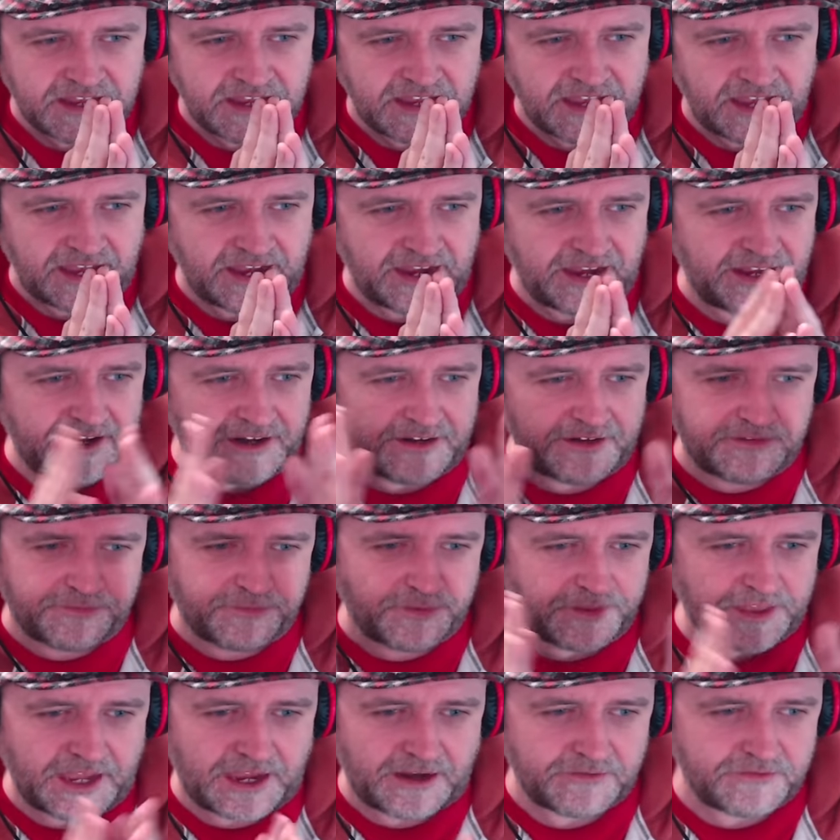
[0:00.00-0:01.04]
And
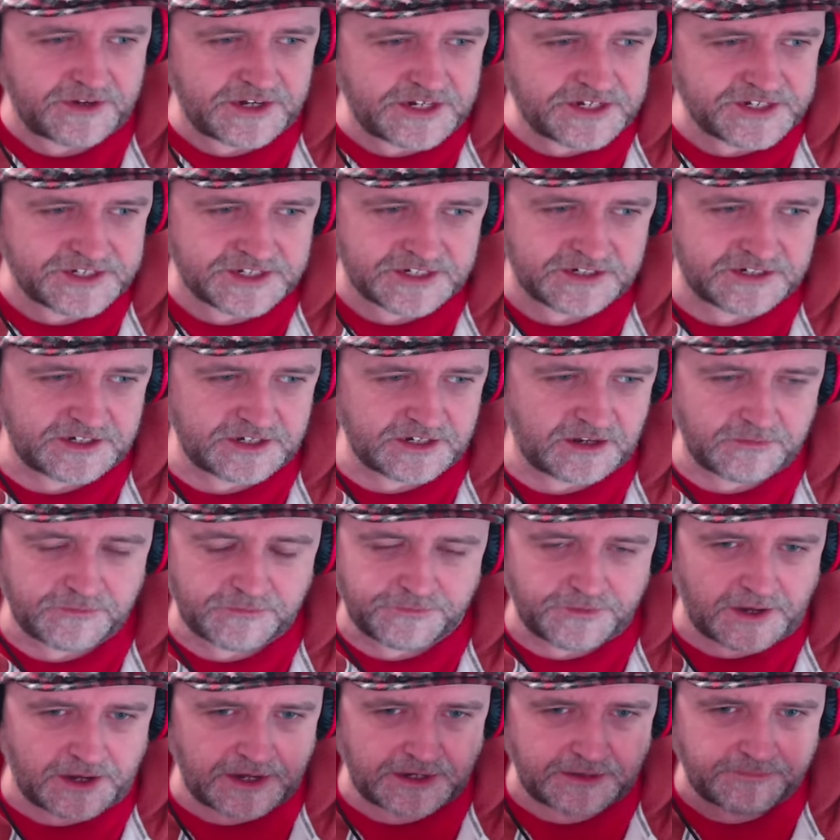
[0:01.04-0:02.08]
for that reason, you know,
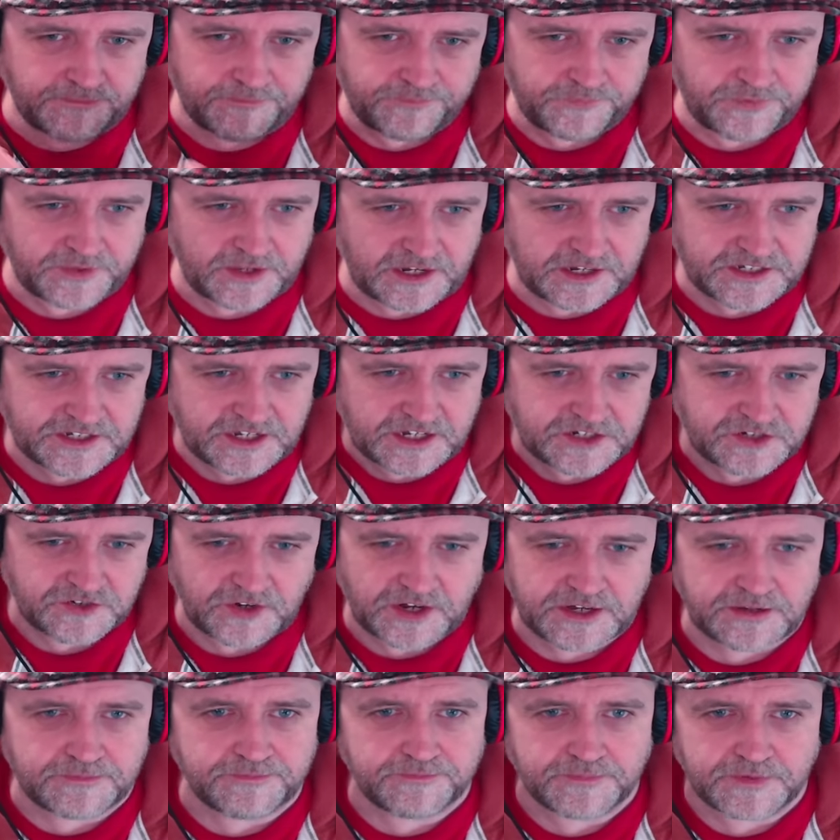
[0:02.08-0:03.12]
fine. Uh, that's
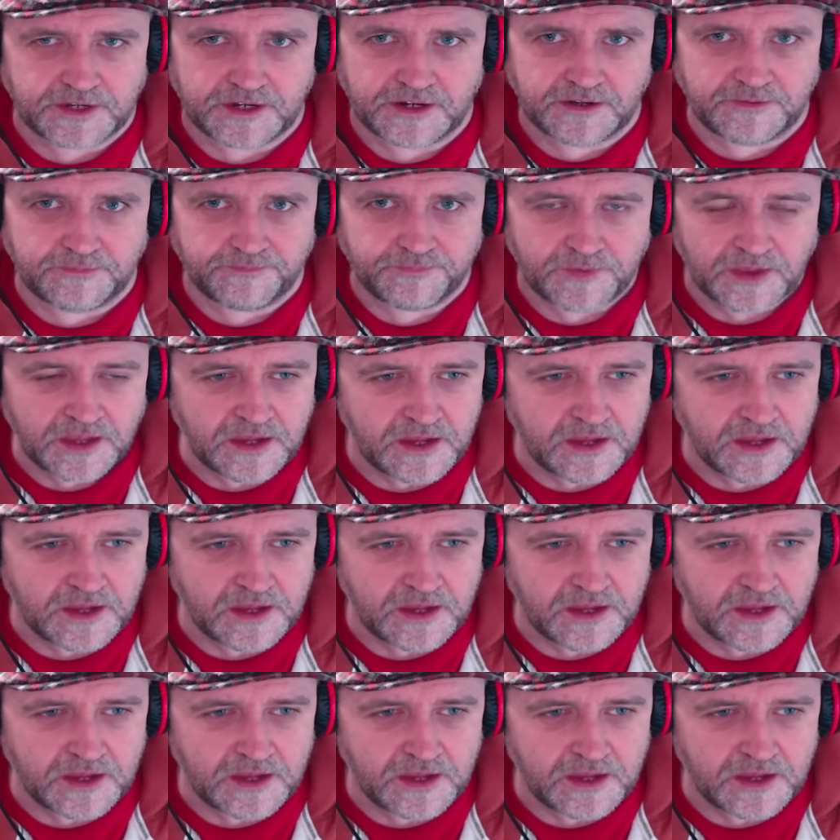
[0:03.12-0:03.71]
great, you know?